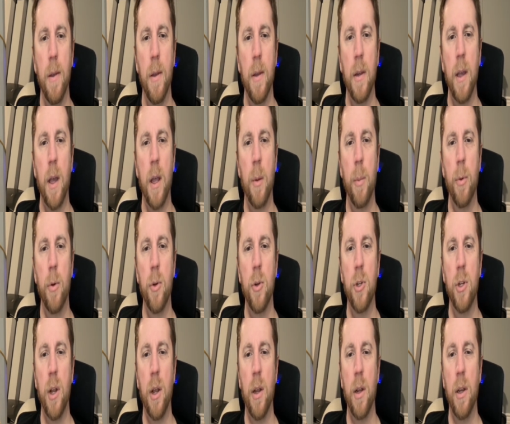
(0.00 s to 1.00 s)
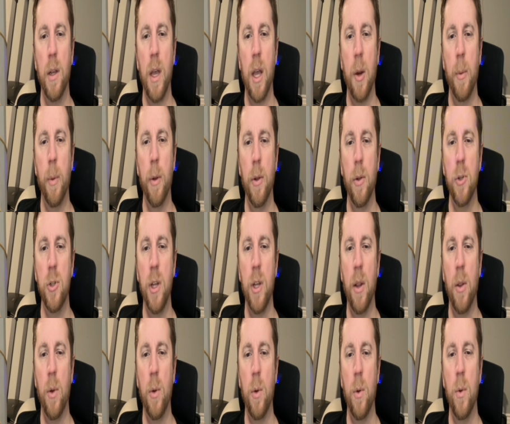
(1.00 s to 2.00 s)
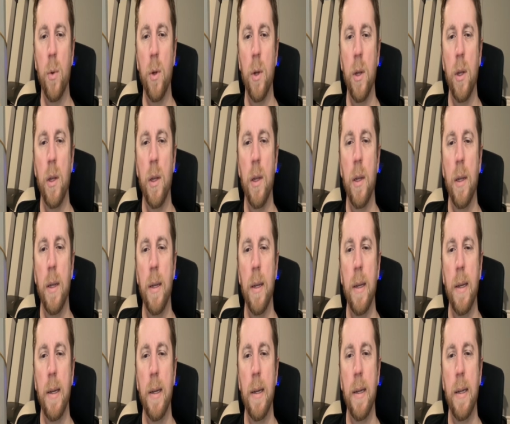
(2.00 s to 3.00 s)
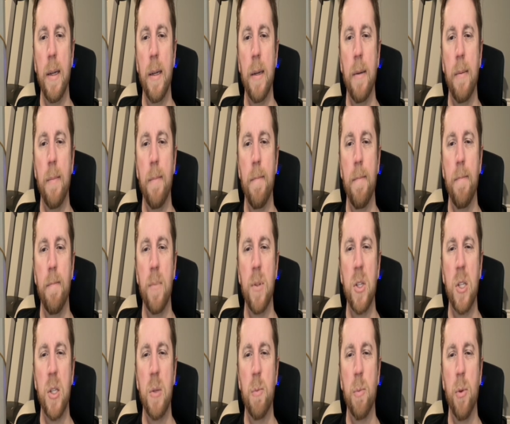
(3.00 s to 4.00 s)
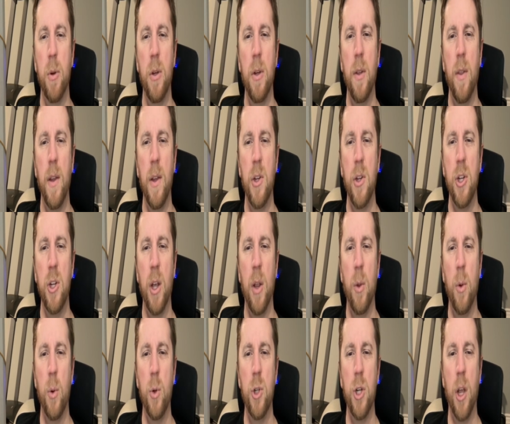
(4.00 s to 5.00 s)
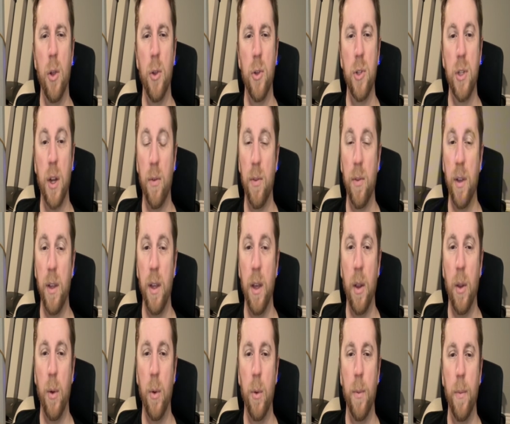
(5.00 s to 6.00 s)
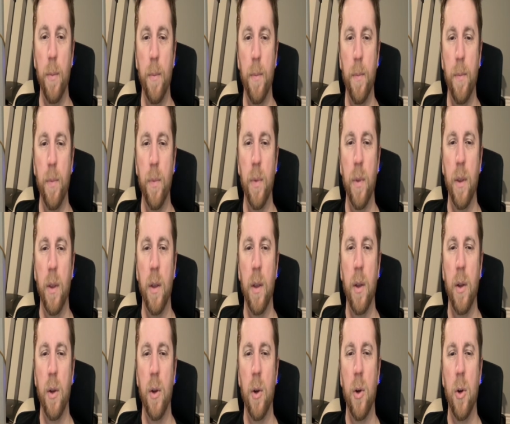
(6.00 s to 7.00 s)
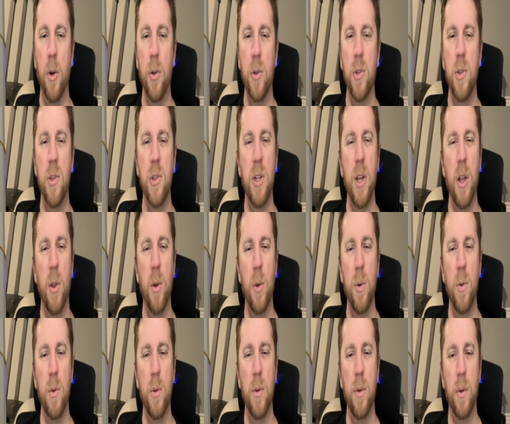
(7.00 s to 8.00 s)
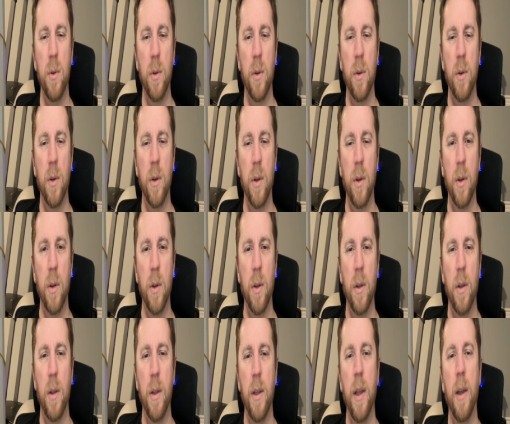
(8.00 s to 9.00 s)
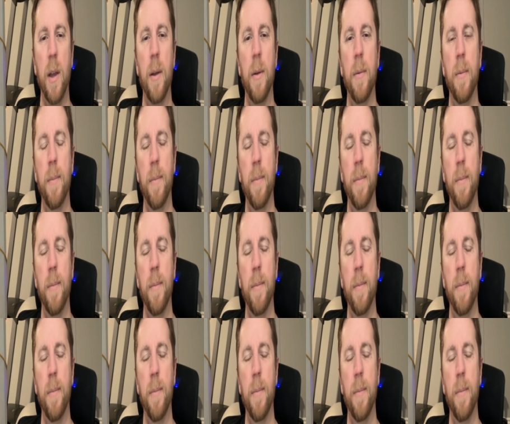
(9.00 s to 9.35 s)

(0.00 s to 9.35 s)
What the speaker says: Caterpillar's yellow. Sprint, I think, is yellow. Shell's definitely yellow. Hertz is yellow. Yeah.